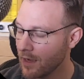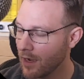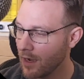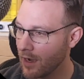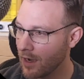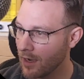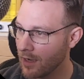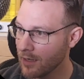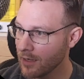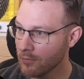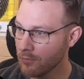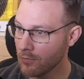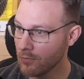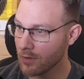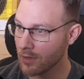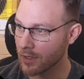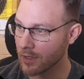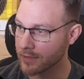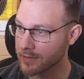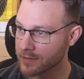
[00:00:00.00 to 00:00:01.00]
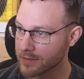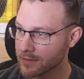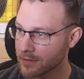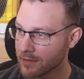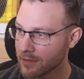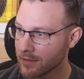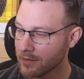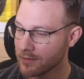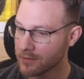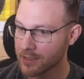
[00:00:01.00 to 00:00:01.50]
I want
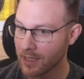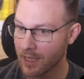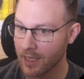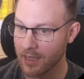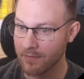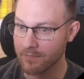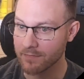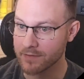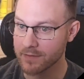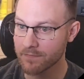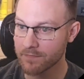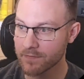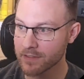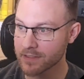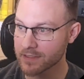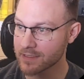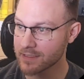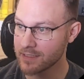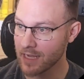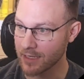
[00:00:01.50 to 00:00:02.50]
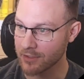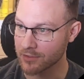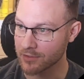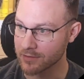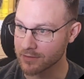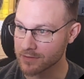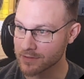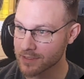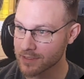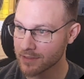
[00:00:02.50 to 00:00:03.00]
to have different
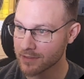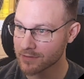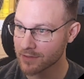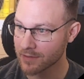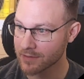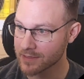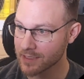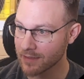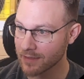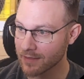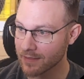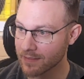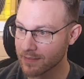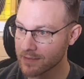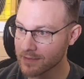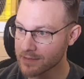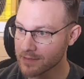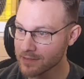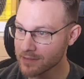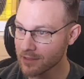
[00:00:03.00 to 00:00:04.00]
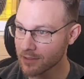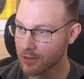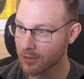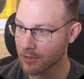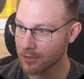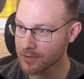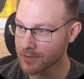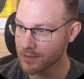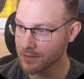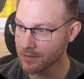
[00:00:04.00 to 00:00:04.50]
sections. So I can say like this is the
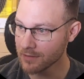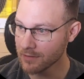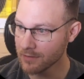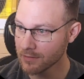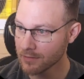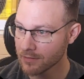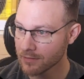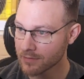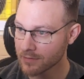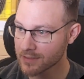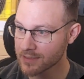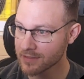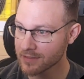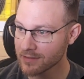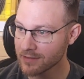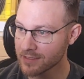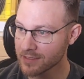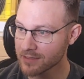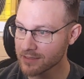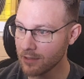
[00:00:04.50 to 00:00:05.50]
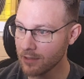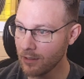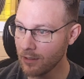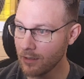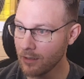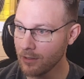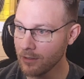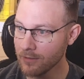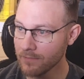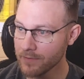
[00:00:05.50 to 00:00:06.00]
cursor. This is
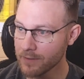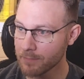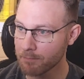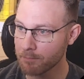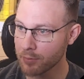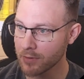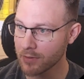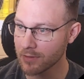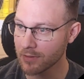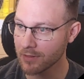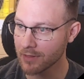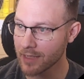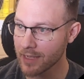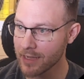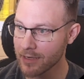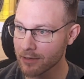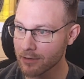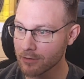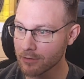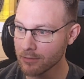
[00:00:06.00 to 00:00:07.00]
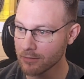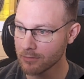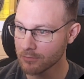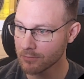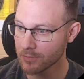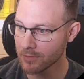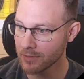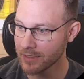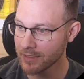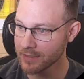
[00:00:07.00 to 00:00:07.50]
all of the player
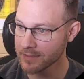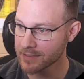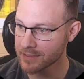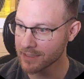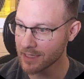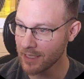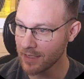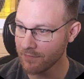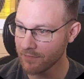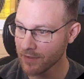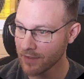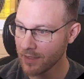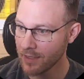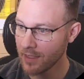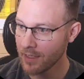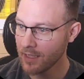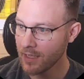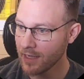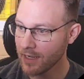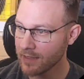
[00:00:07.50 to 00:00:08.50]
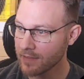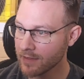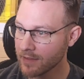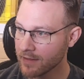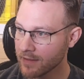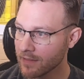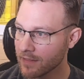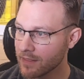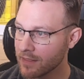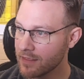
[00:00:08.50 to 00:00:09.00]
related stuff. And
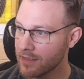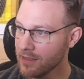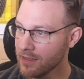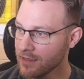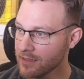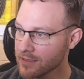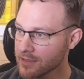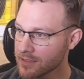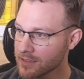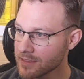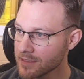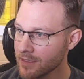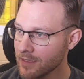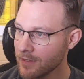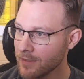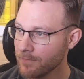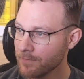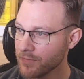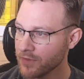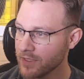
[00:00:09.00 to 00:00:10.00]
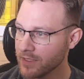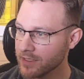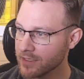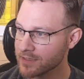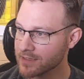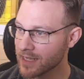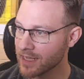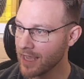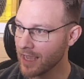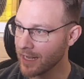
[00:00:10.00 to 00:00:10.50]
then this
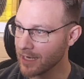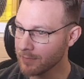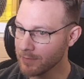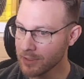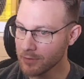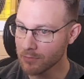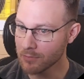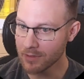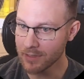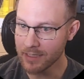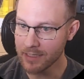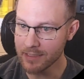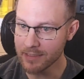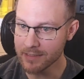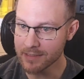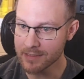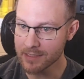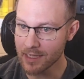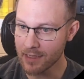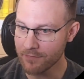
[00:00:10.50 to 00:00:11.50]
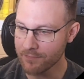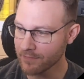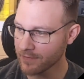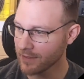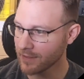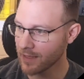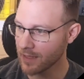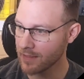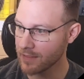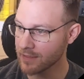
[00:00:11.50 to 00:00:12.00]
is enemy related stuff.
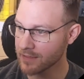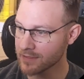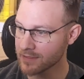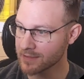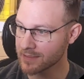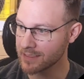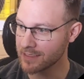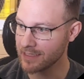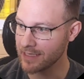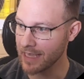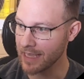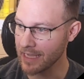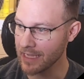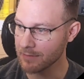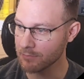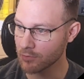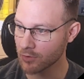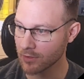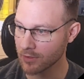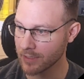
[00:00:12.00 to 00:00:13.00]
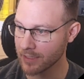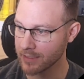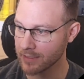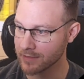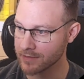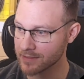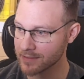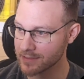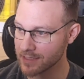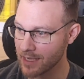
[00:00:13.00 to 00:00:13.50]
And then this is game
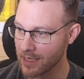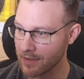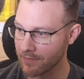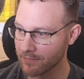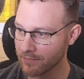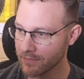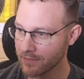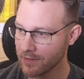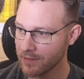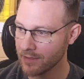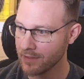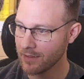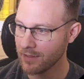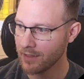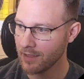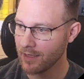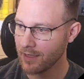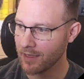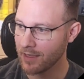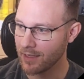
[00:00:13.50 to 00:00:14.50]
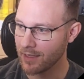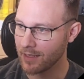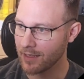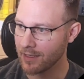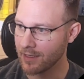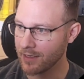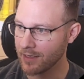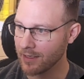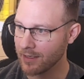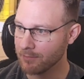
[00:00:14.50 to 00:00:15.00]
related stuff.
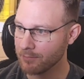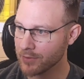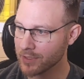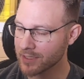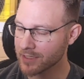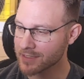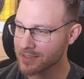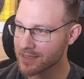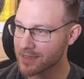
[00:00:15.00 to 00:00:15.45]
Because